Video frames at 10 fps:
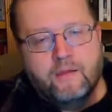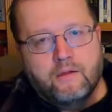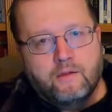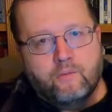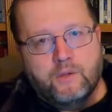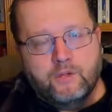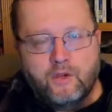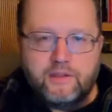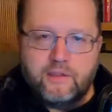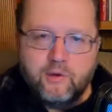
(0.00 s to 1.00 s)
When you look
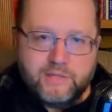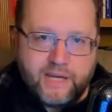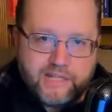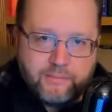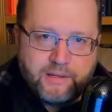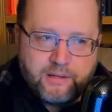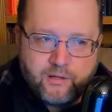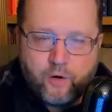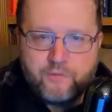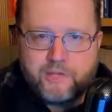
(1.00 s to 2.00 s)
at the New Testament, the
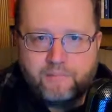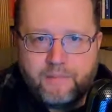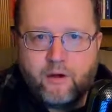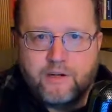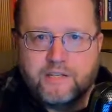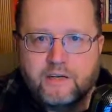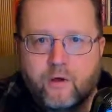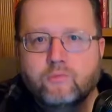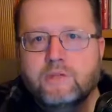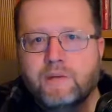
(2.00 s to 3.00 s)
term Samaritan
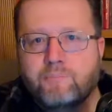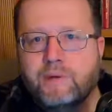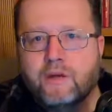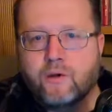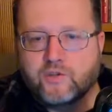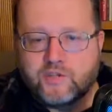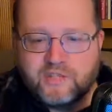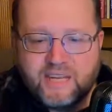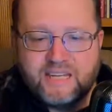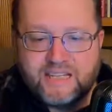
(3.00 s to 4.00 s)
only appears
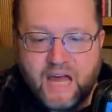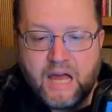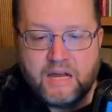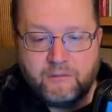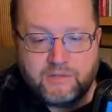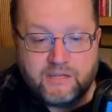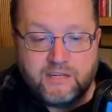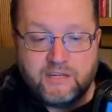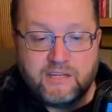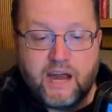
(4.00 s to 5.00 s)
10 times in the
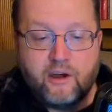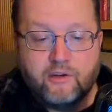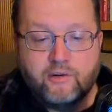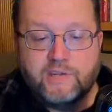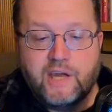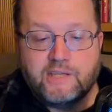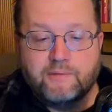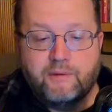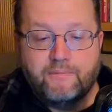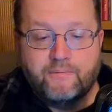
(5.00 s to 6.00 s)
entire New
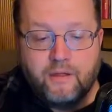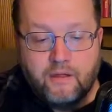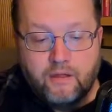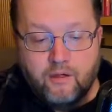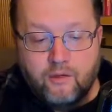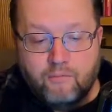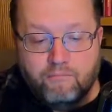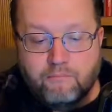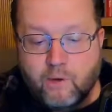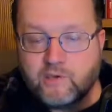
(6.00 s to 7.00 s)
Testament,
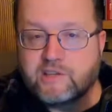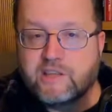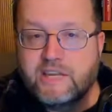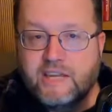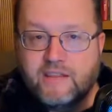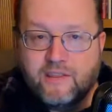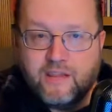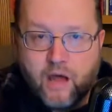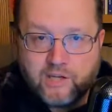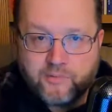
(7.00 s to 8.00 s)
mostly in the
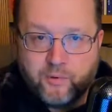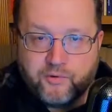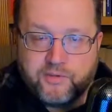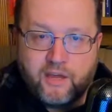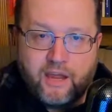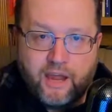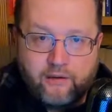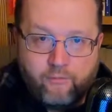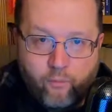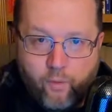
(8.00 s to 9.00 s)
Gospels
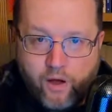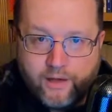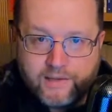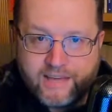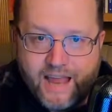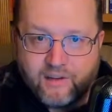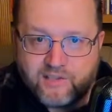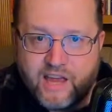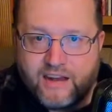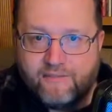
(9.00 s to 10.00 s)
and once
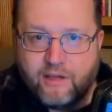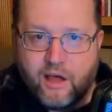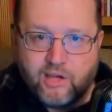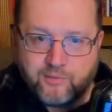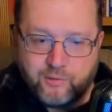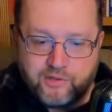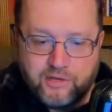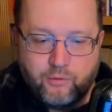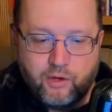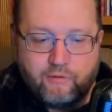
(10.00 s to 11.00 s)
outside of the Gospels in the
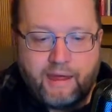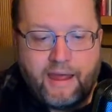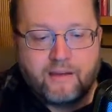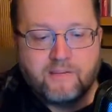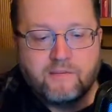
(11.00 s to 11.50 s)
book of Acts.